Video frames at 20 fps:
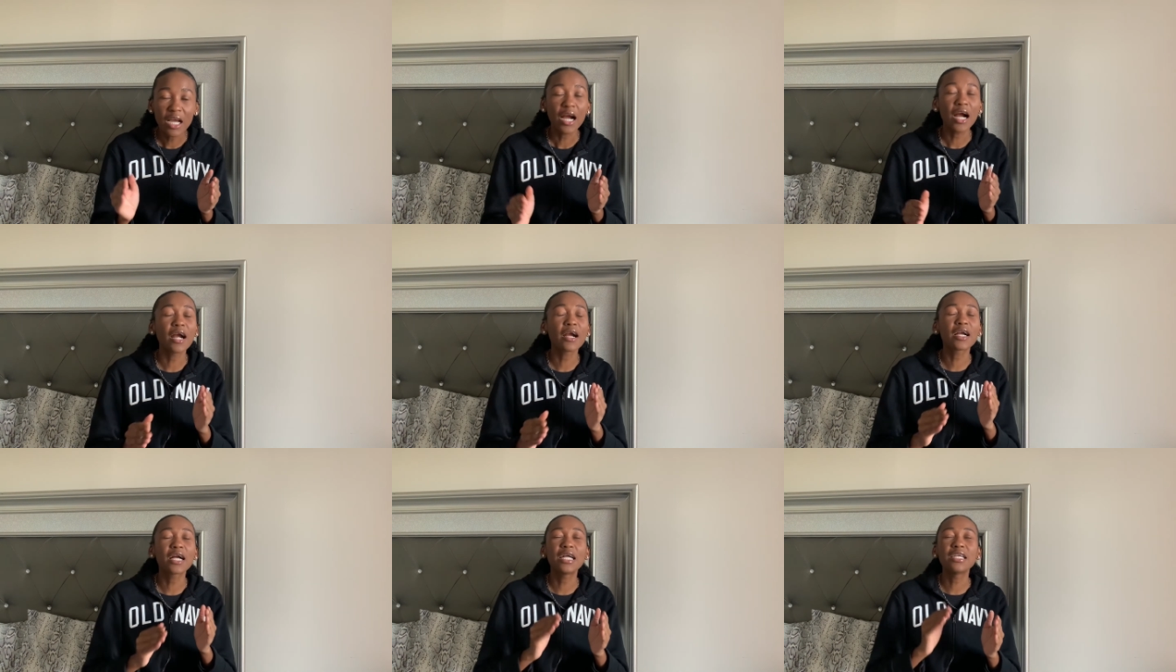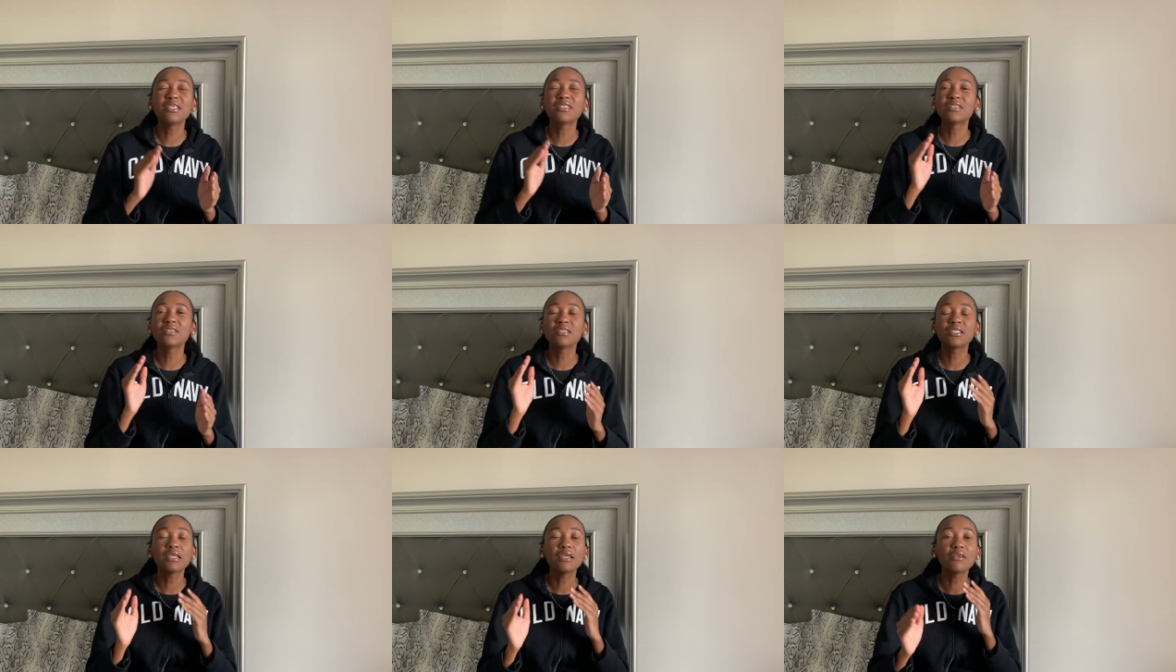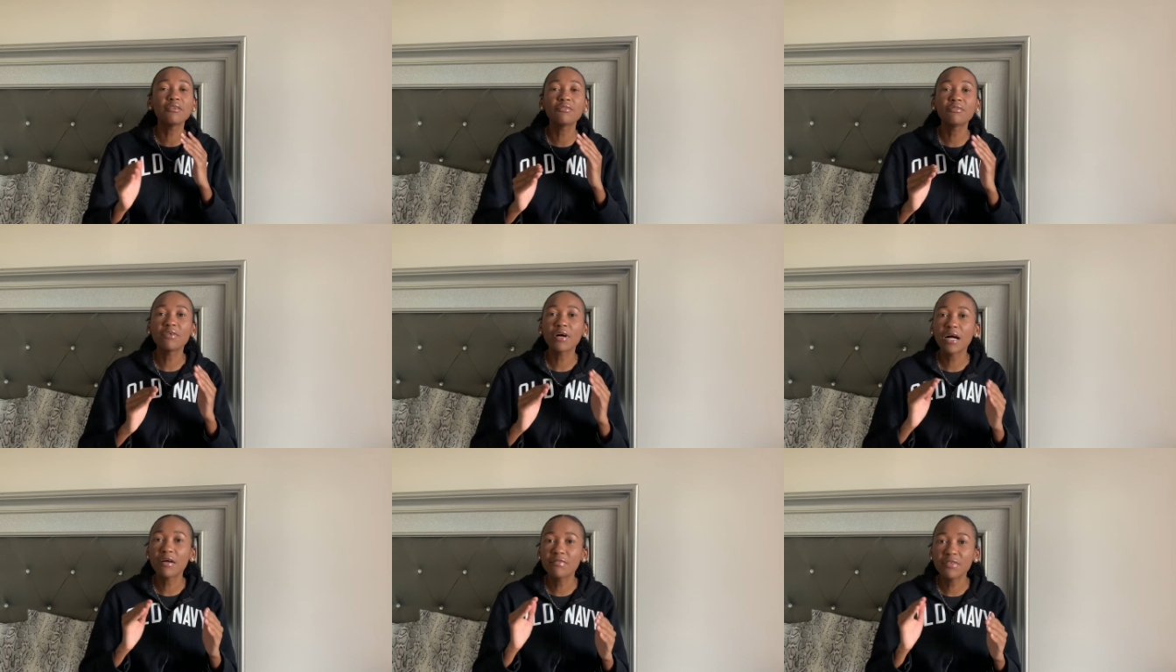or god isn't
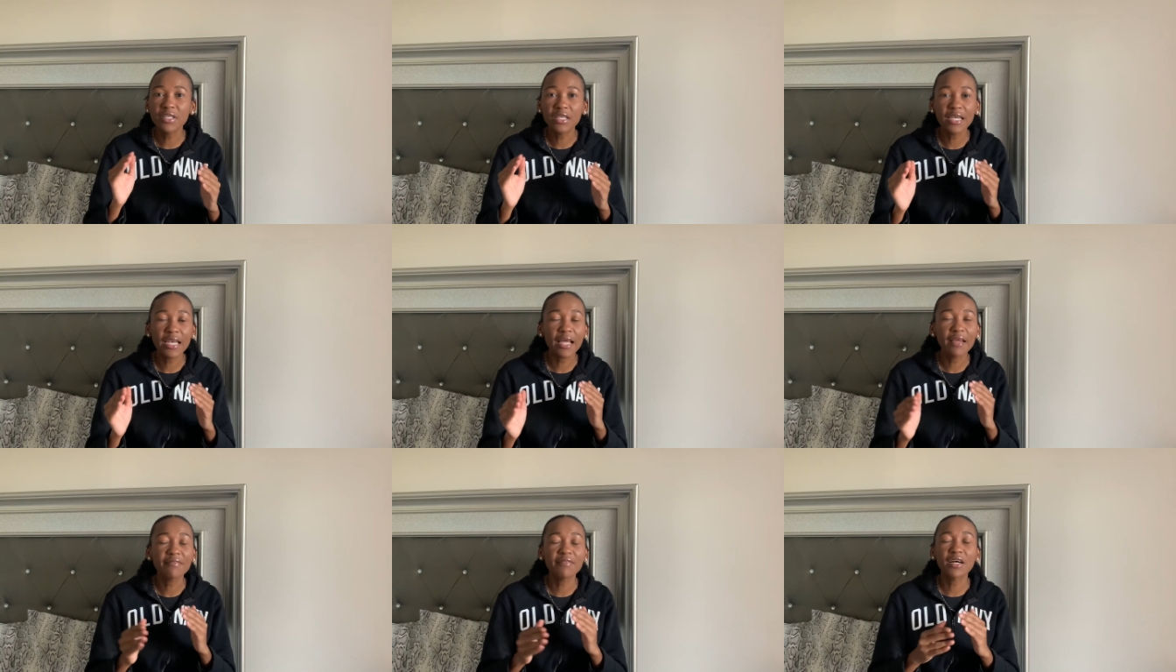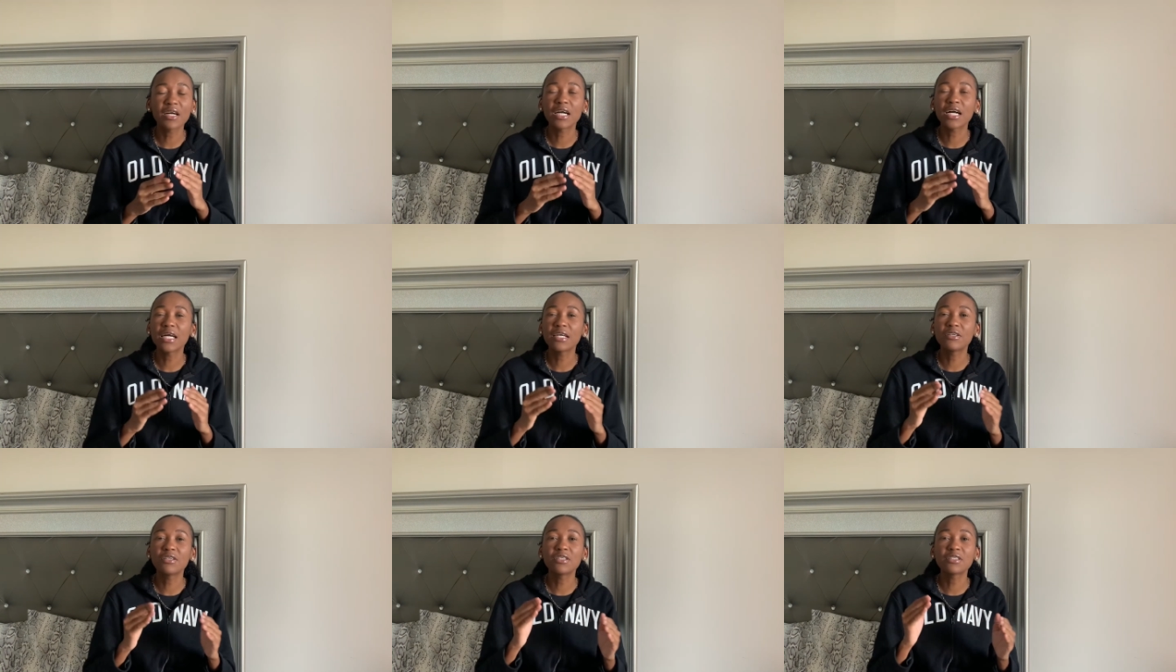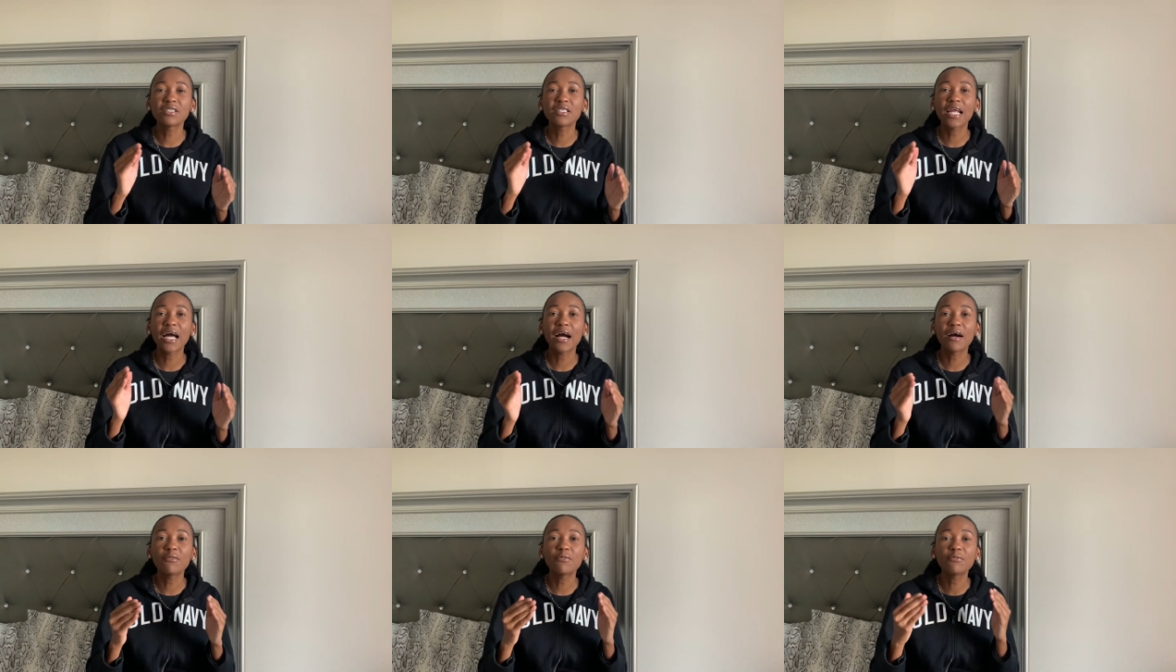involved in your life and god doesn't
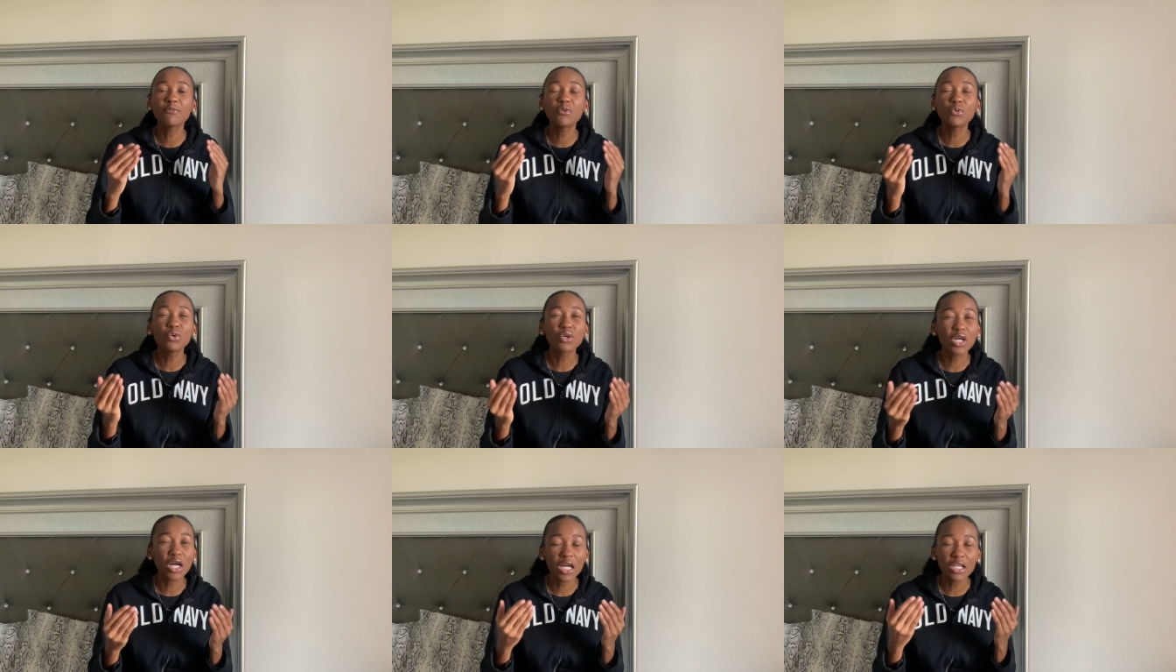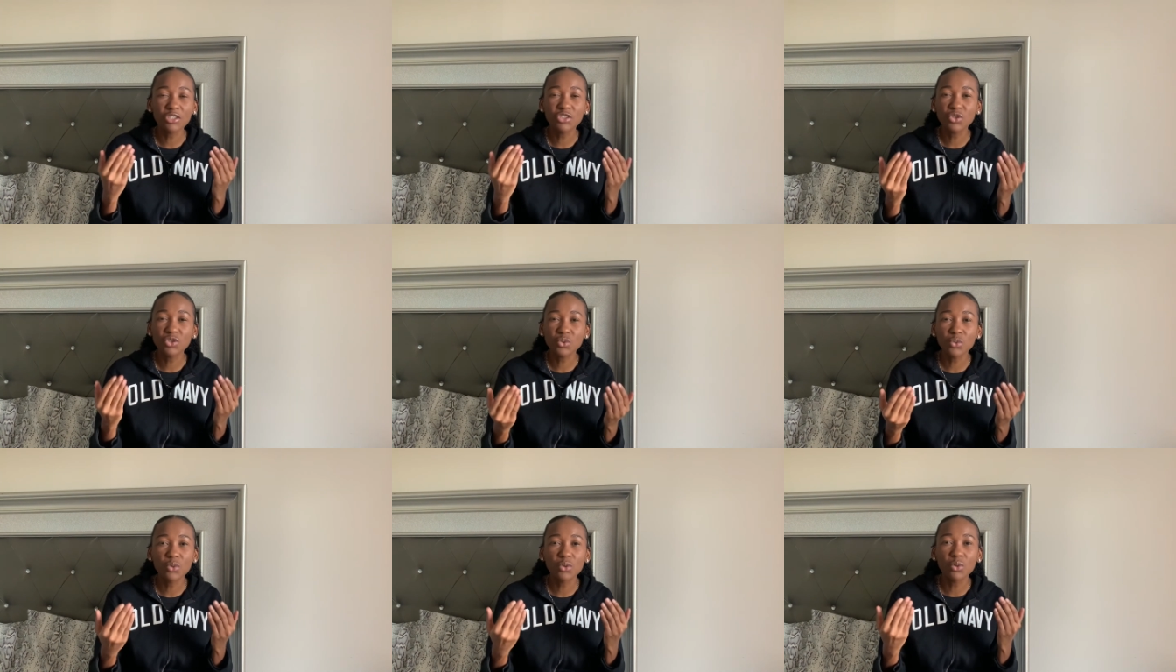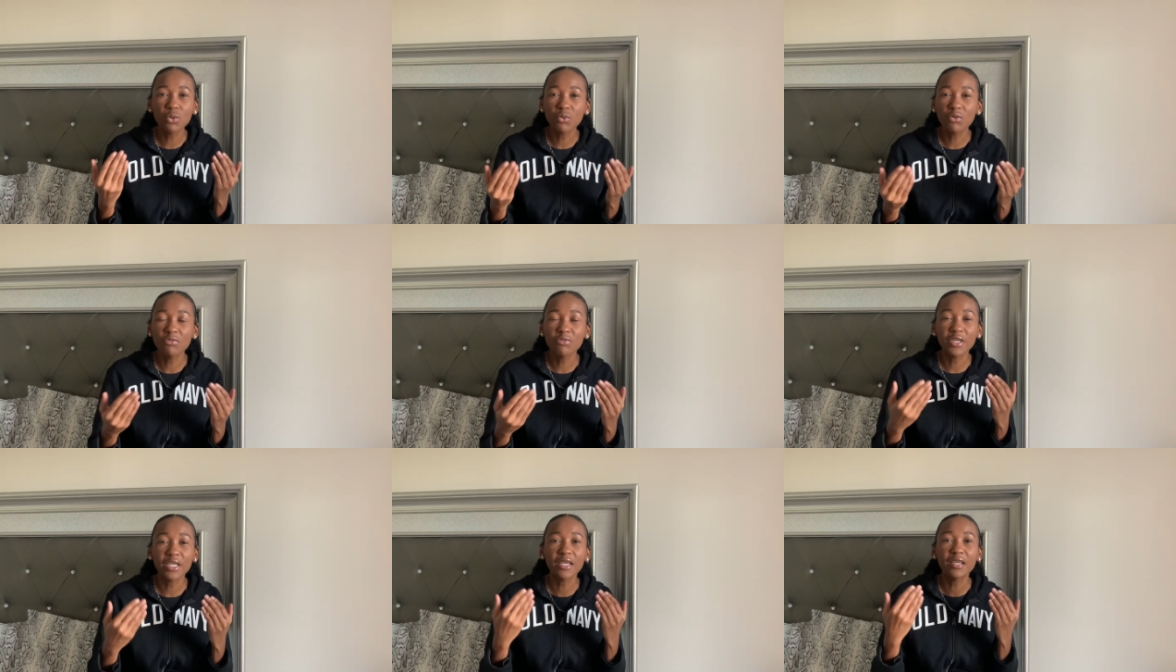have full control
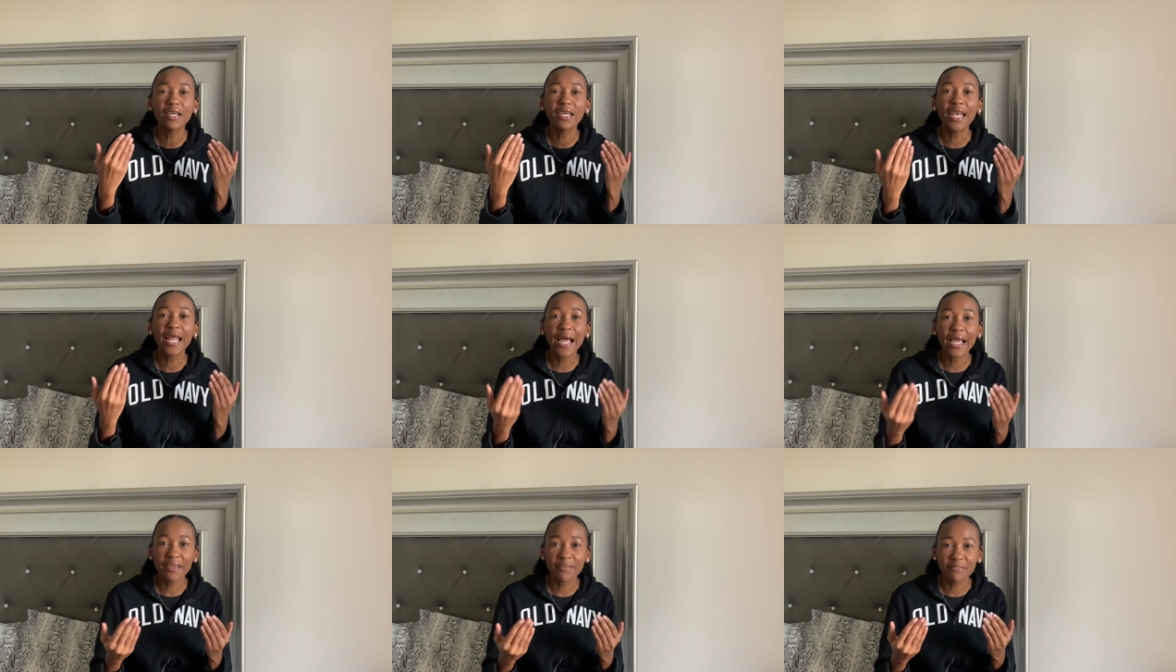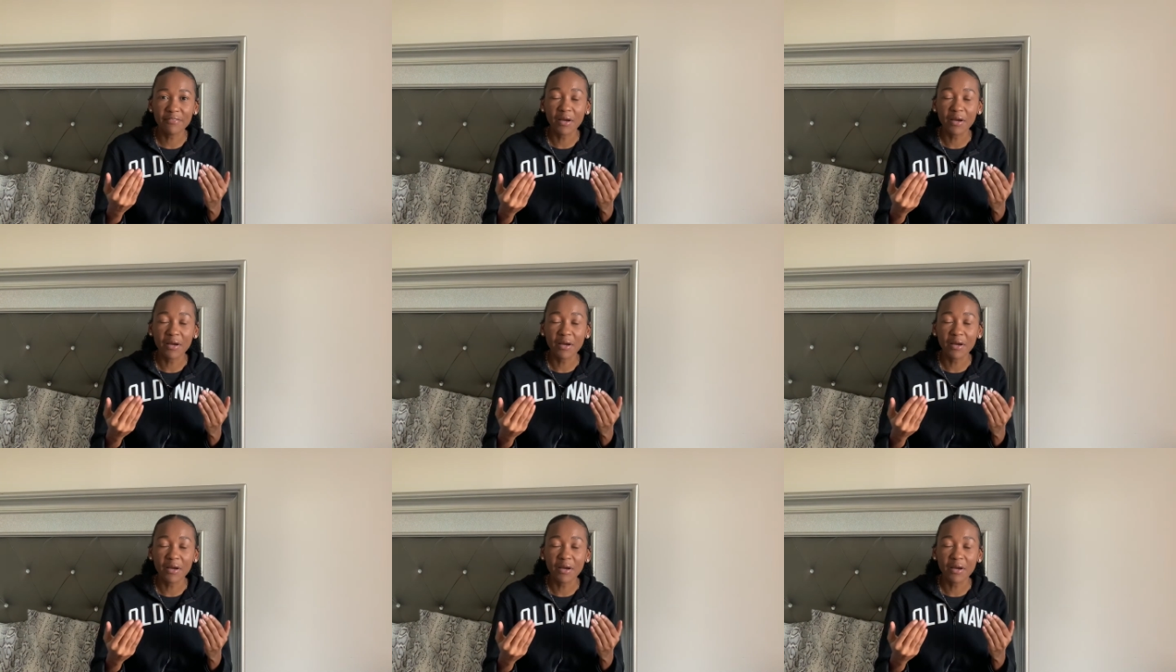over your life